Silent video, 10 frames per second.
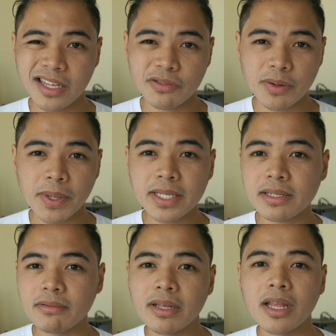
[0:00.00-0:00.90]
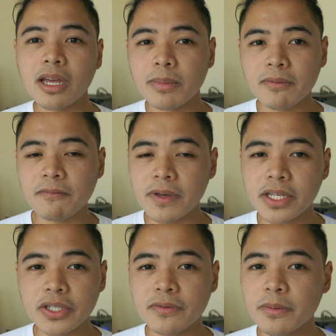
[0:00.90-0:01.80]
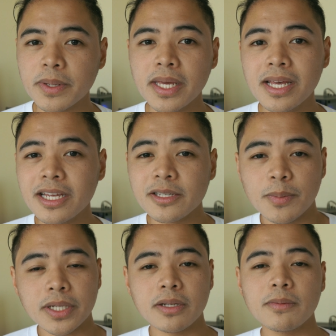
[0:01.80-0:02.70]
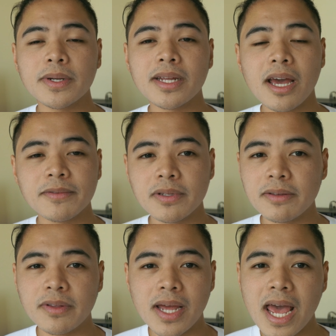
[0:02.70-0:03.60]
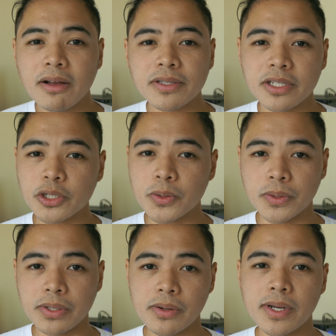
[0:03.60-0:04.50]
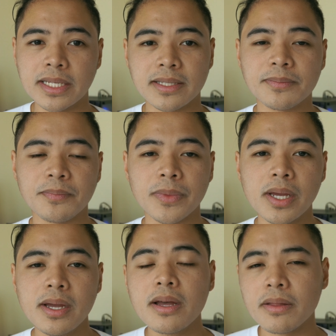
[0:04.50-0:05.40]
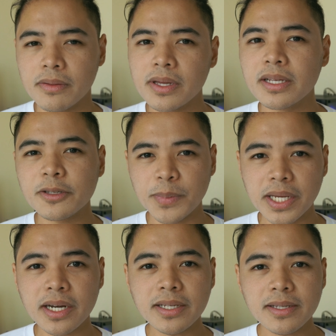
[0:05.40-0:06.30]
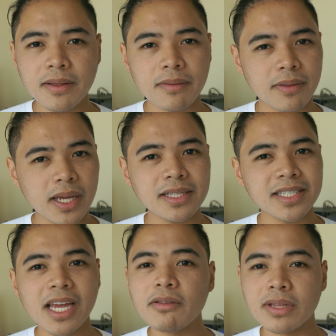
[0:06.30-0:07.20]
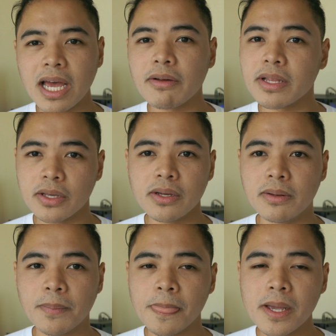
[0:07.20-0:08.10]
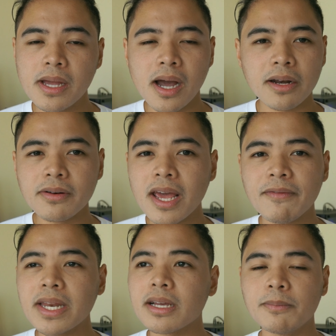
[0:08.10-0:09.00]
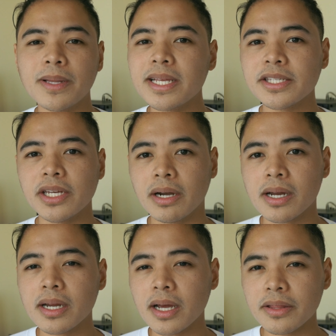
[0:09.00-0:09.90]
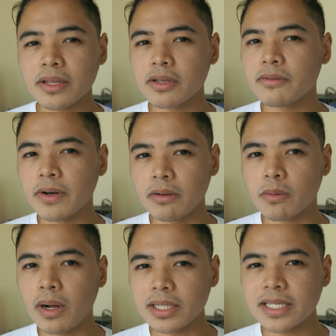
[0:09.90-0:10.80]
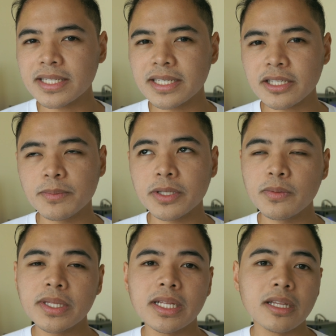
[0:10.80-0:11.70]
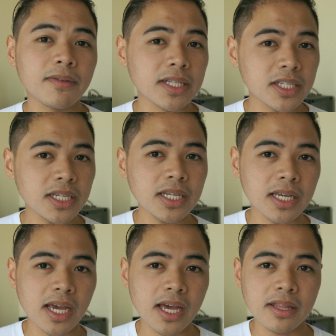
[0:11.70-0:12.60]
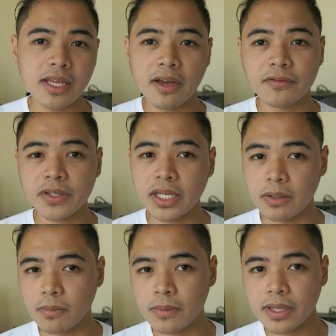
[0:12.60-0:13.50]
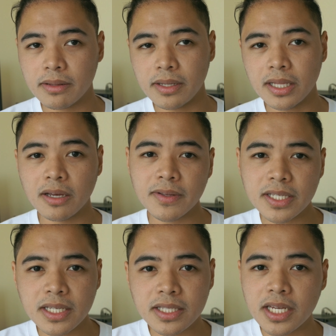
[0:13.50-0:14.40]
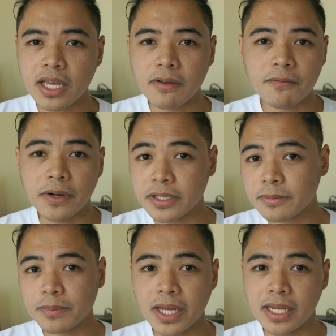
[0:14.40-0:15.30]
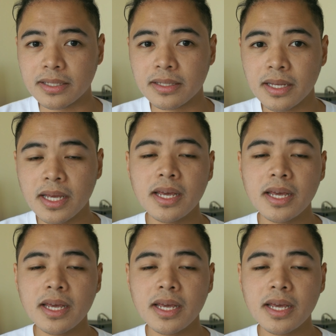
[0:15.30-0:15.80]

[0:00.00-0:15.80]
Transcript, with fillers: it remains a reliable feature for me, especially when I have to leave the house at short notice. The speakers, they sound loud and good. I don't have any complaints here. I think the overall quality sits between the 11T and the F3, with the 11T taking first place.